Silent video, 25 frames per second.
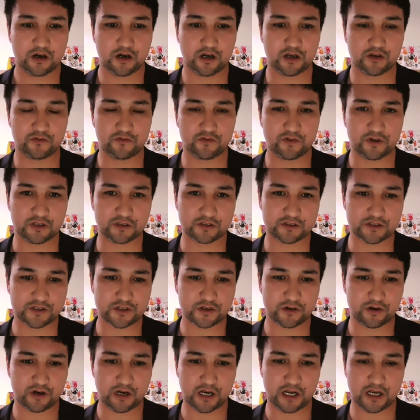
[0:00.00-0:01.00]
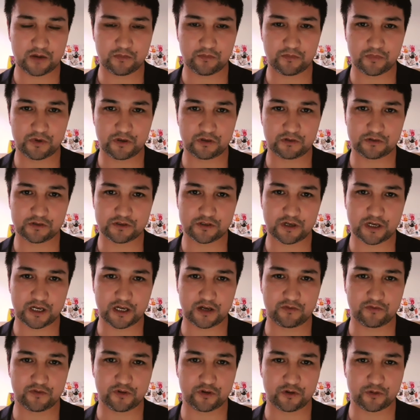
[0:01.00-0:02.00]
I felt so humbled to
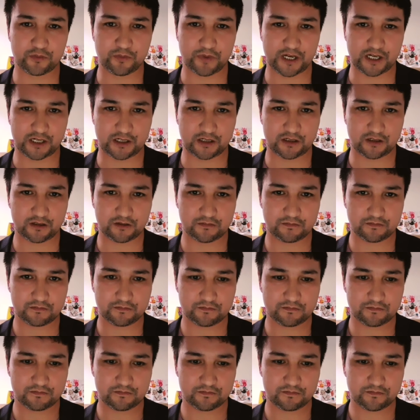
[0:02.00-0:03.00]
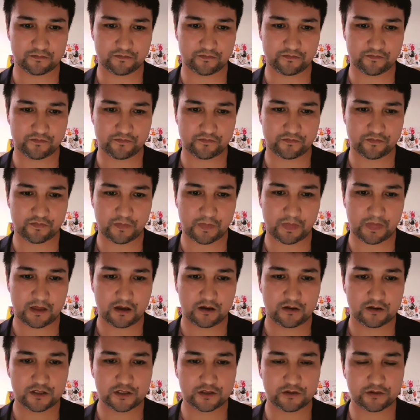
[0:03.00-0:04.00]
have your backing.
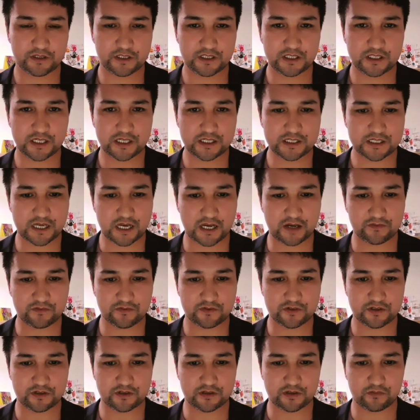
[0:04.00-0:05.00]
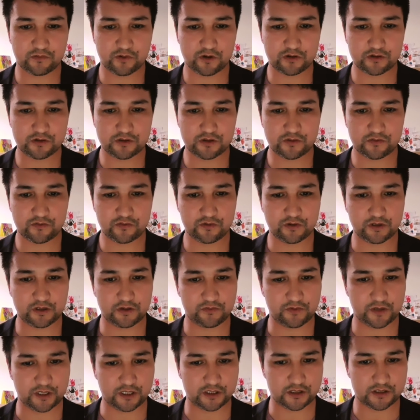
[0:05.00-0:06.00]
3 days after the wonderful
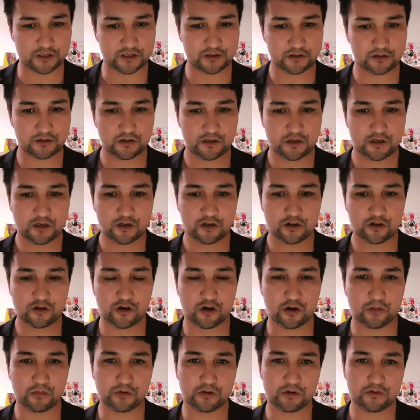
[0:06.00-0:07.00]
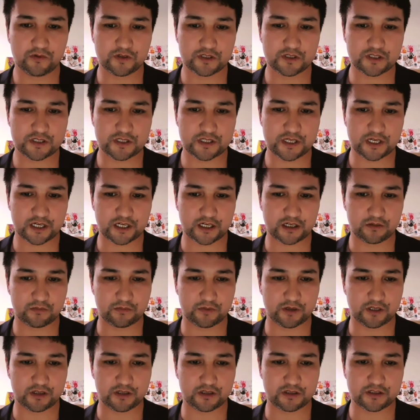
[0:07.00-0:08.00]
event, Kabul was taken
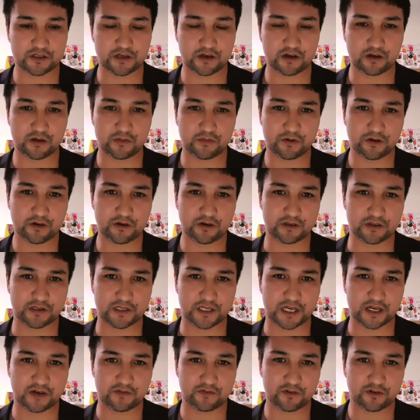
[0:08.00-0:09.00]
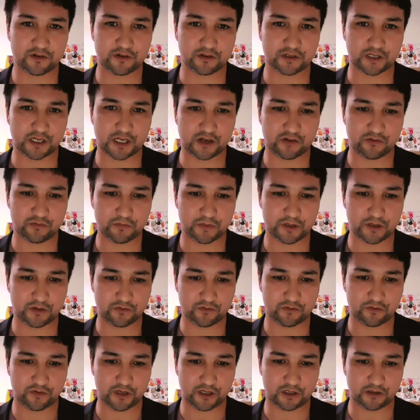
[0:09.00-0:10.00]
by the Taliban and the Afghan government
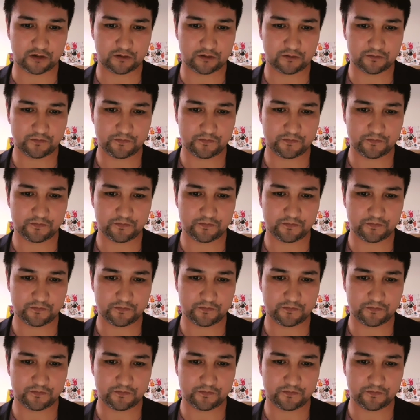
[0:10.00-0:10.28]
fell.